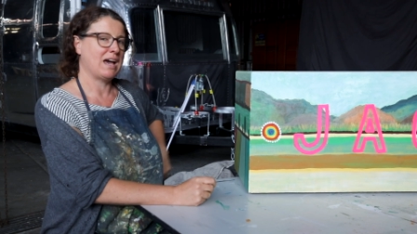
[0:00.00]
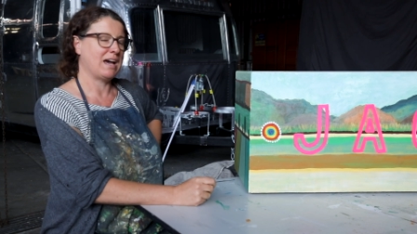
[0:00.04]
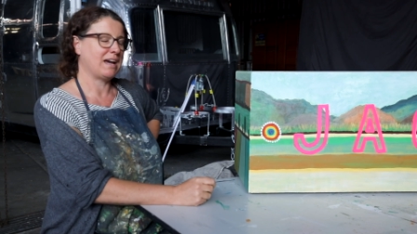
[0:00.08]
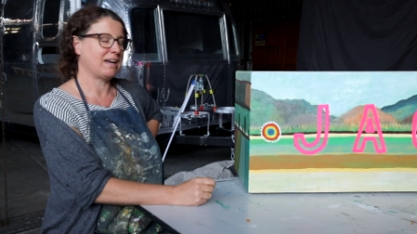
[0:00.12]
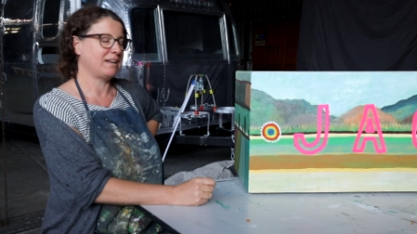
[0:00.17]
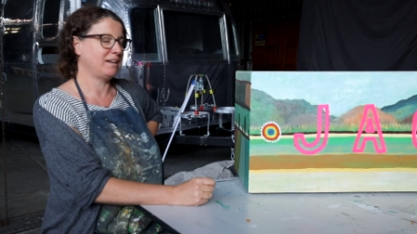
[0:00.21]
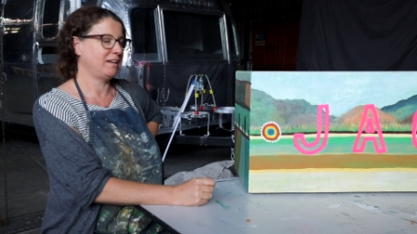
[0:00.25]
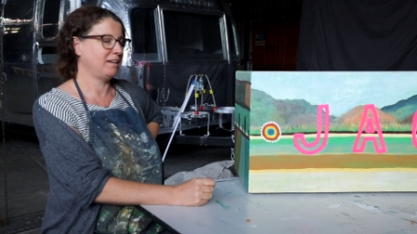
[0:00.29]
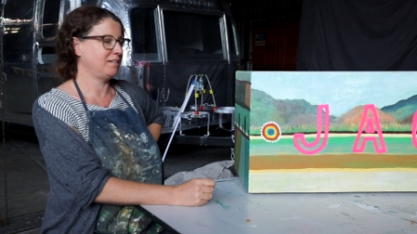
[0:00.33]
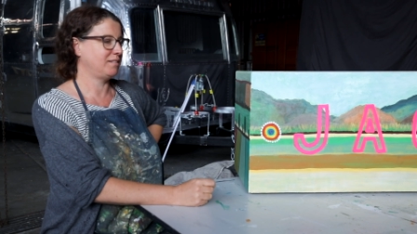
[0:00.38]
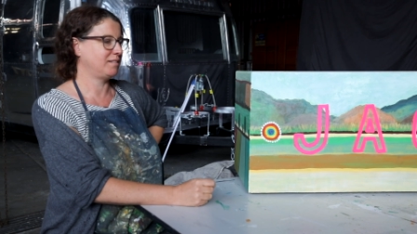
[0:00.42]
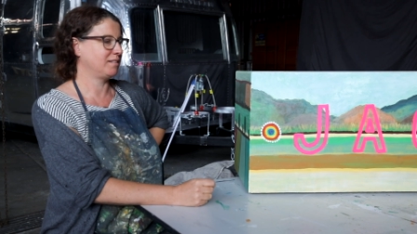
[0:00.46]

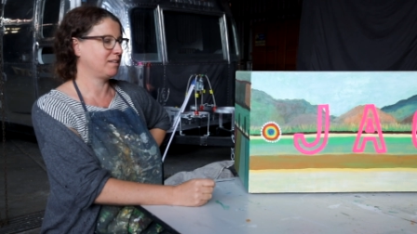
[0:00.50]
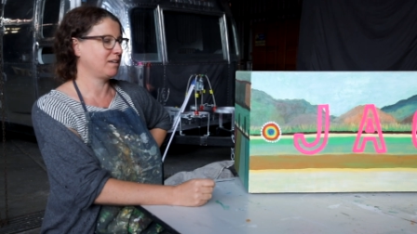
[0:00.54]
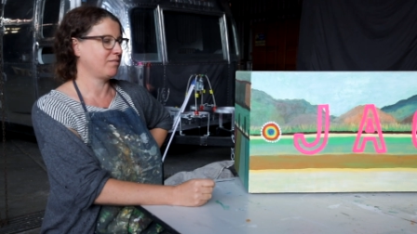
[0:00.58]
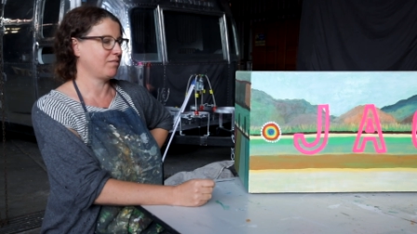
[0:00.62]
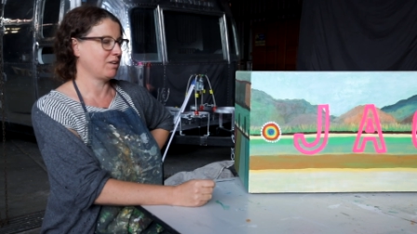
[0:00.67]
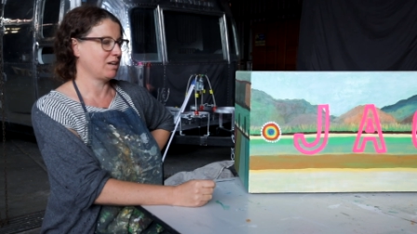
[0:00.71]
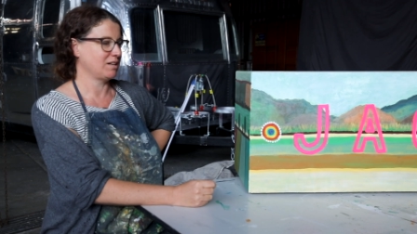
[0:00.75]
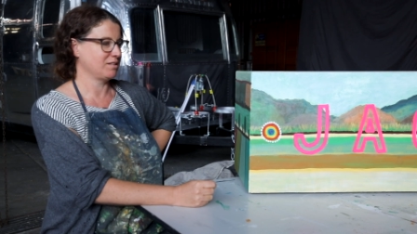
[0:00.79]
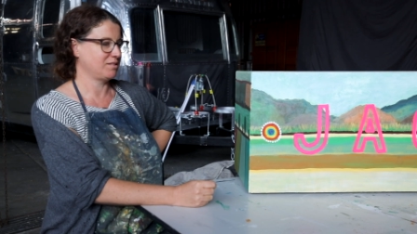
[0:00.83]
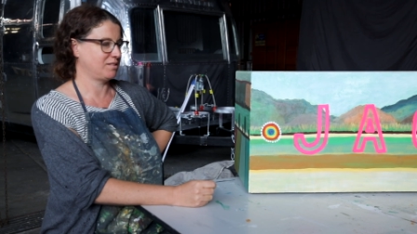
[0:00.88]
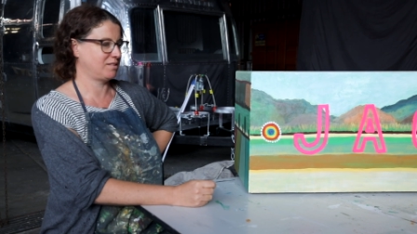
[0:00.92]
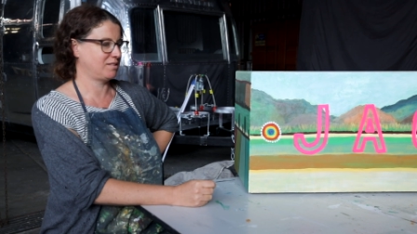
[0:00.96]
and he's
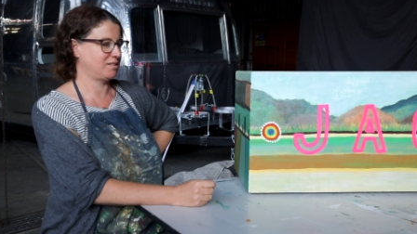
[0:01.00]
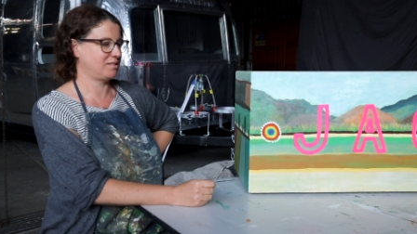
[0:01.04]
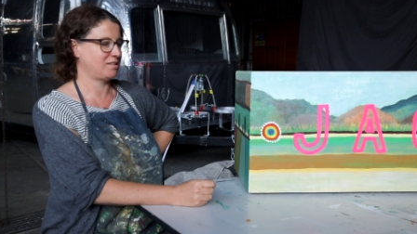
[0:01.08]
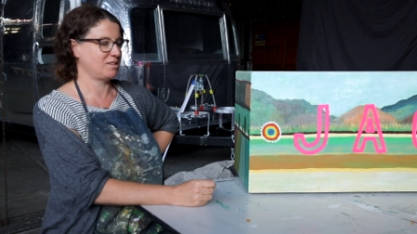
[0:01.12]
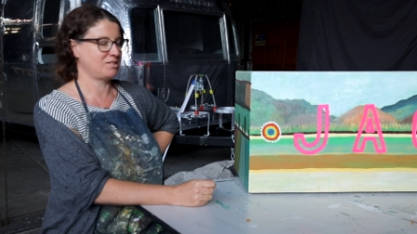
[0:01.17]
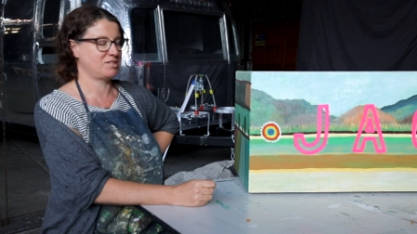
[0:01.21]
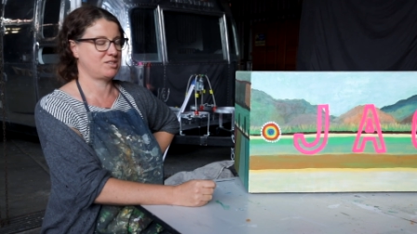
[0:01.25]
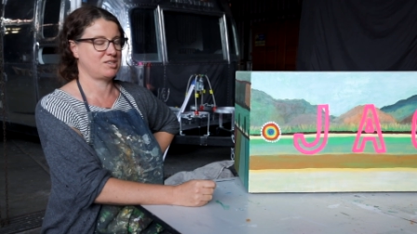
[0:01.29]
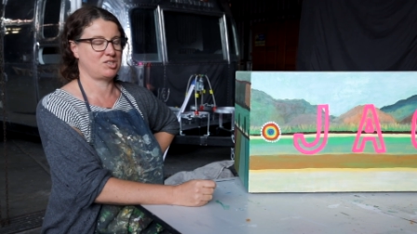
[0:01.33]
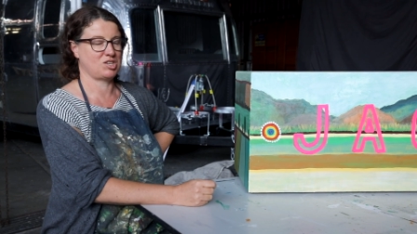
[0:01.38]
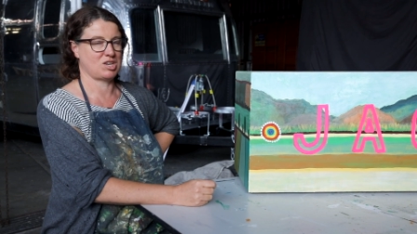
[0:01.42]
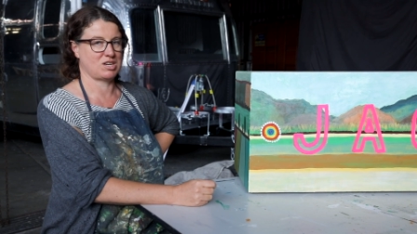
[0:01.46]
given us the
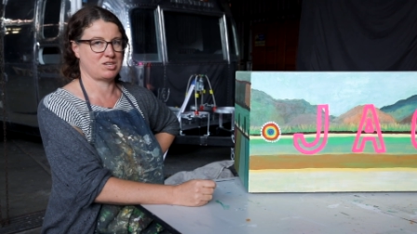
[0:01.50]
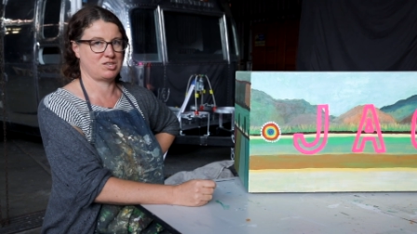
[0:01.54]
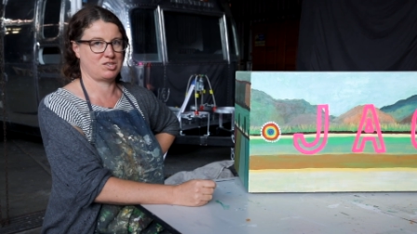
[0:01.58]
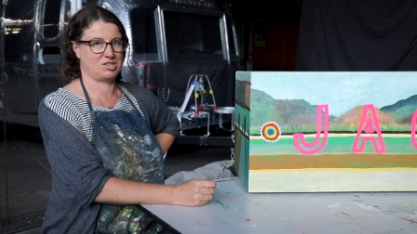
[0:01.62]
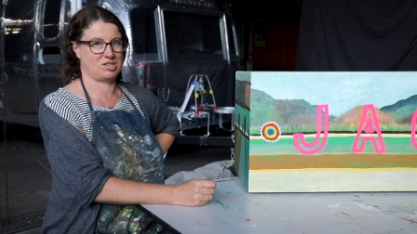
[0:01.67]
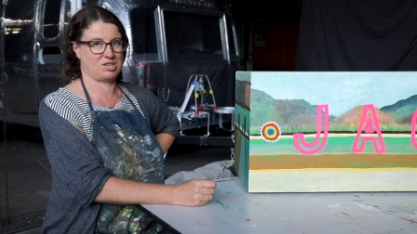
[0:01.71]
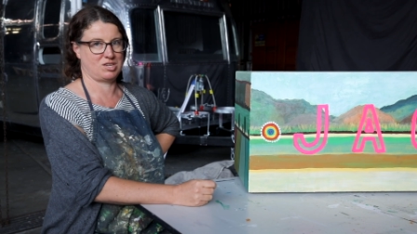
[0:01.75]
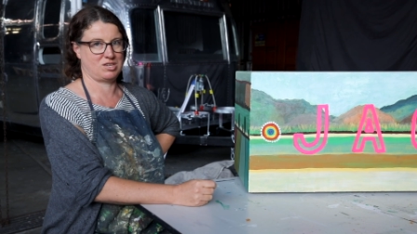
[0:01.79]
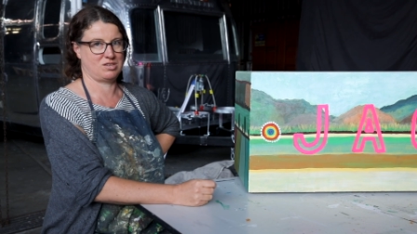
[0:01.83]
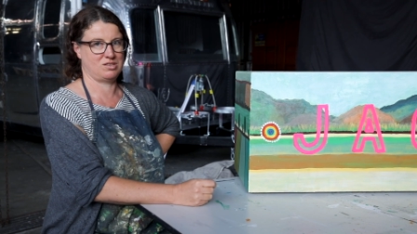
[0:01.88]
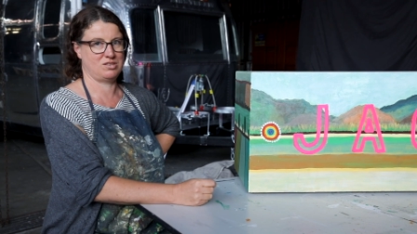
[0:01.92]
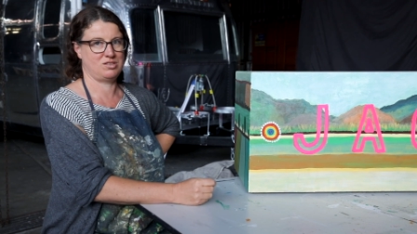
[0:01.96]

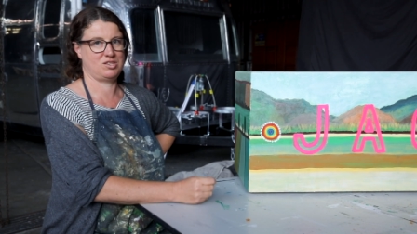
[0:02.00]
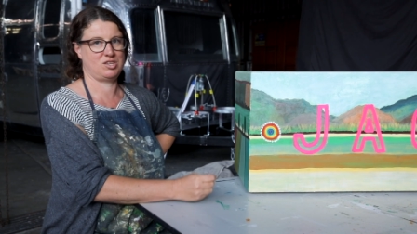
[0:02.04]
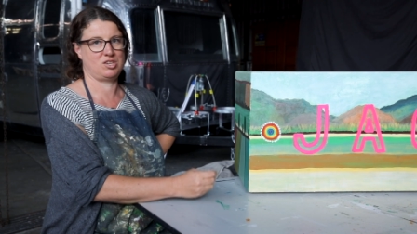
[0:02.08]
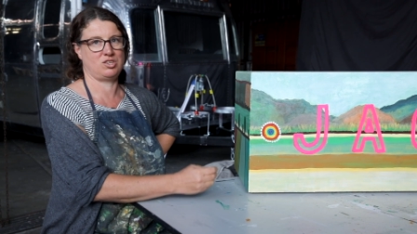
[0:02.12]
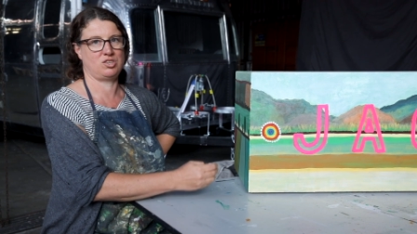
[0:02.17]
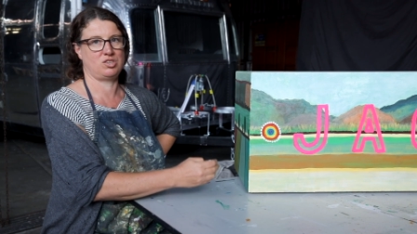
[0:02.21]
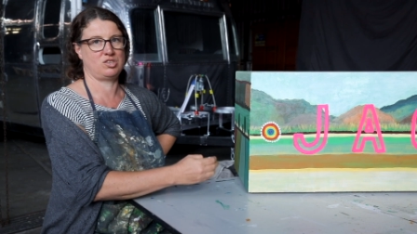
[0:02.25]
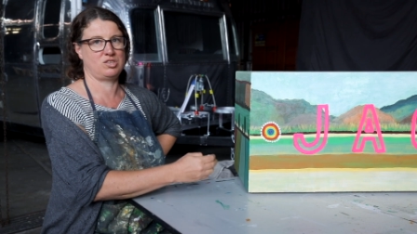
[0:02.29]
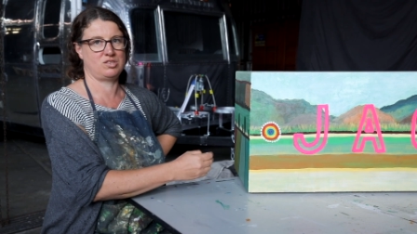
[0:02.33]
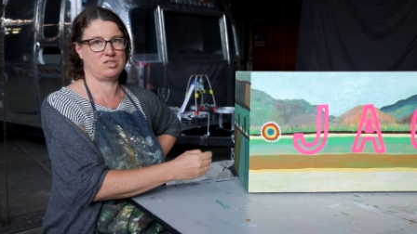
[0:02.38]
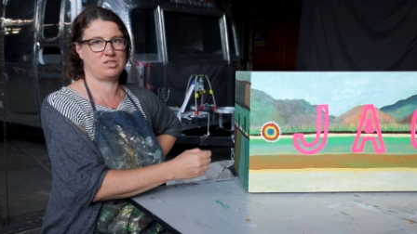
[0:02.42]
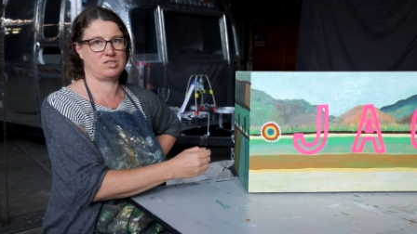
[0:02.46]
suggestion to
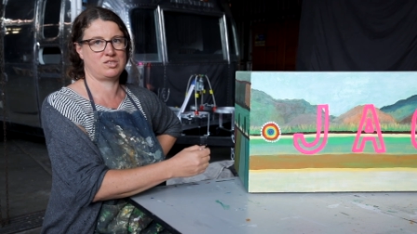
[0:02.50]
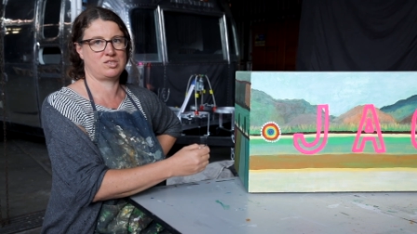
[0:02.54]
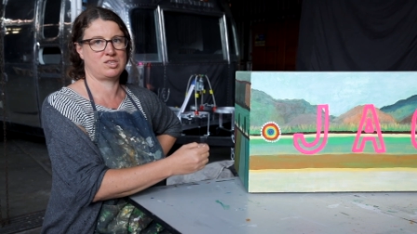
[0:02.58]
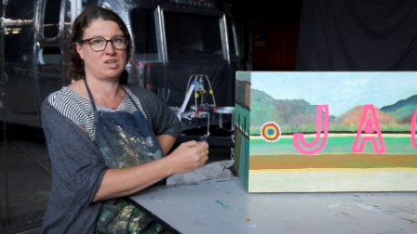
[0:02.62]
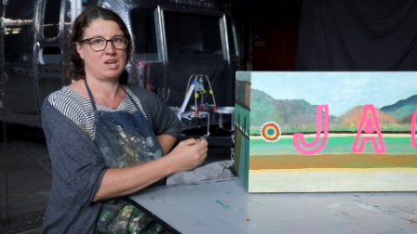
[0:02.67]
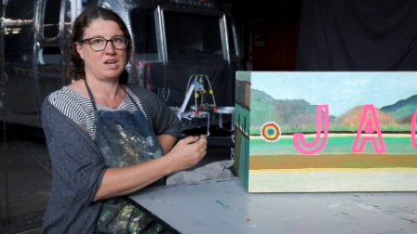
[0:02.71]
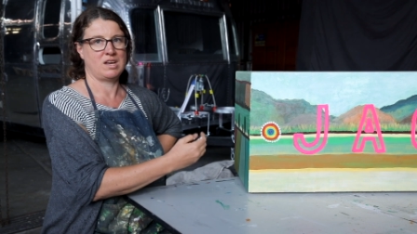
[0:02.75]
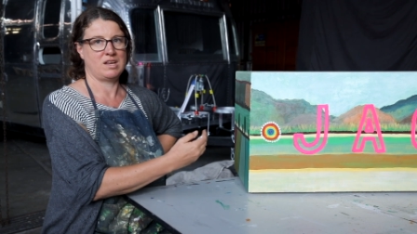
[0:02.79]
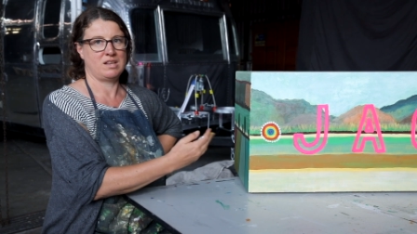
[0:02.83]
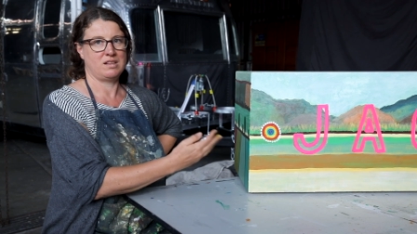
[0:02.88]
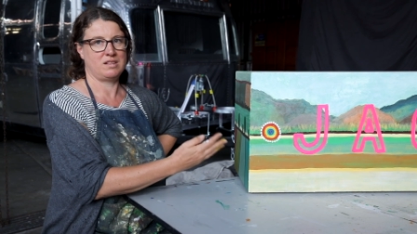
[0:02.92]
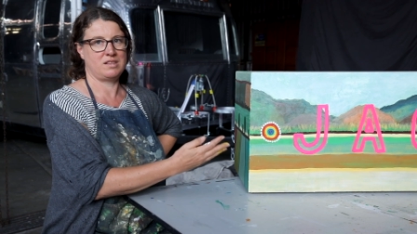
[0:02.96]
use
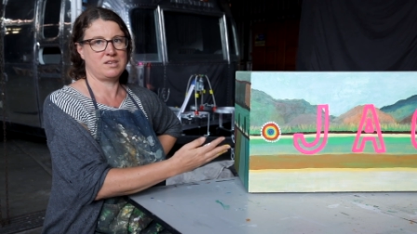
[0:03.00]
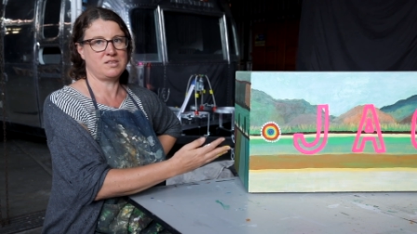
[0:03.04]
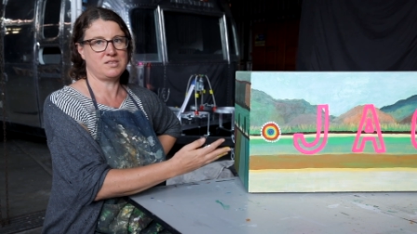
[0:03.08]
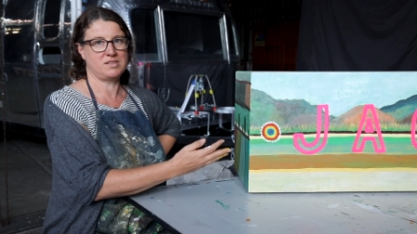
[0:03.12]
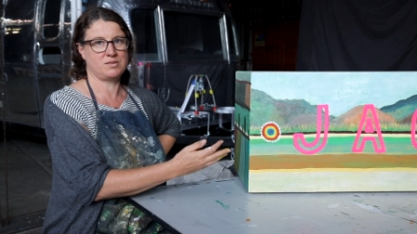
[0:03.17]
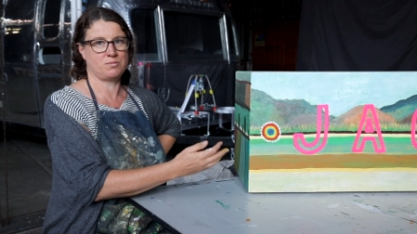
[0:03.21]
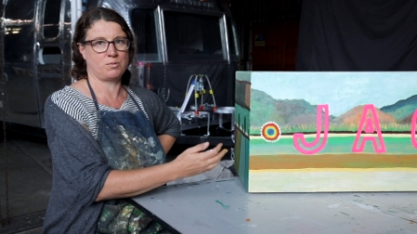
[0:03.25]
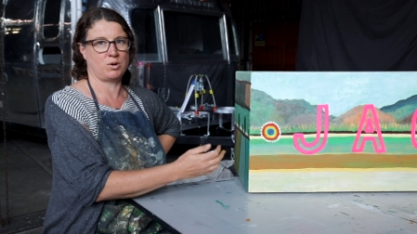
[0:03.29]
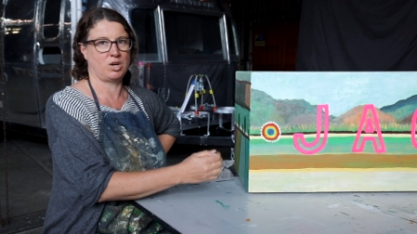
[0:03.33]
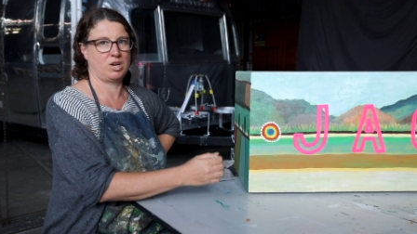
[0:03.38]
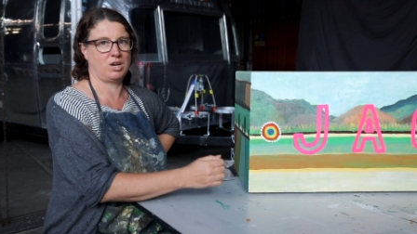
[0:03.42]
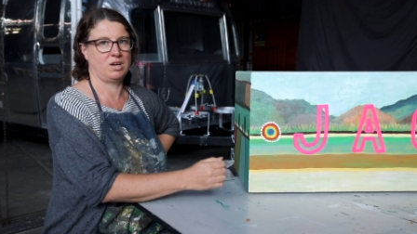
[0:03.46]

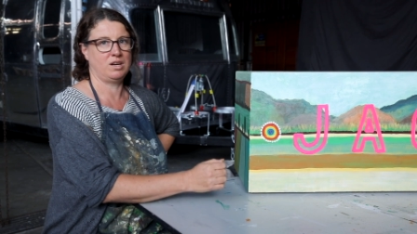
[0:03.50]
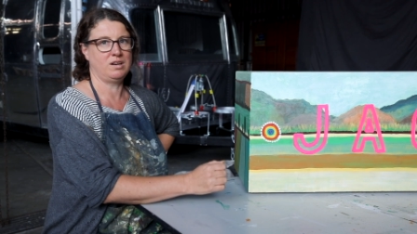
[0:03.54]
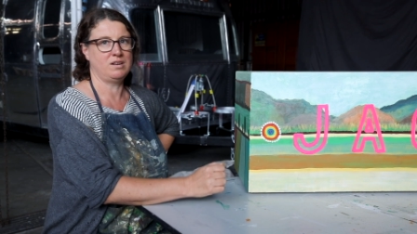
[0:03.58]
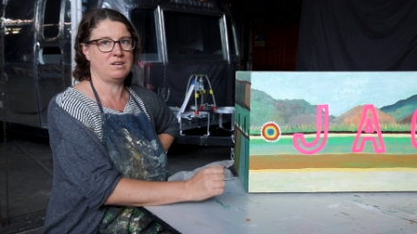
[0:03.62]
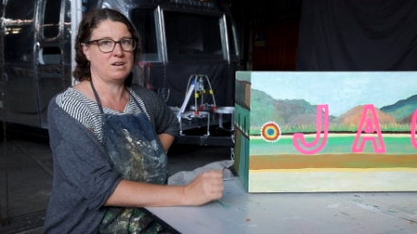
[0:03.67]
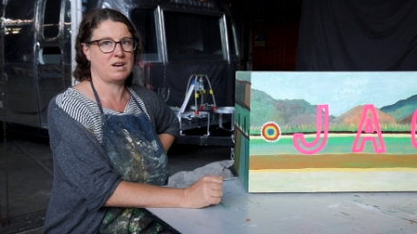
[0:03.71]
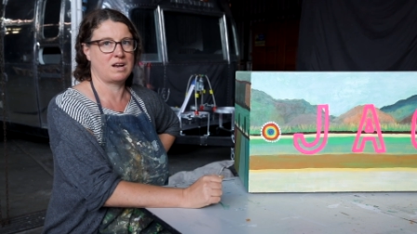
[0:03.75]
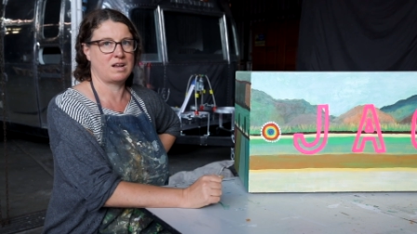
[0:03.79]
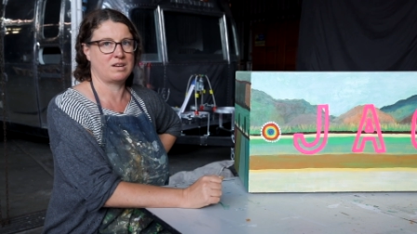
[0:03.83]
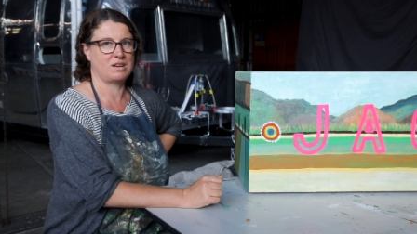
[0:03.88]
this word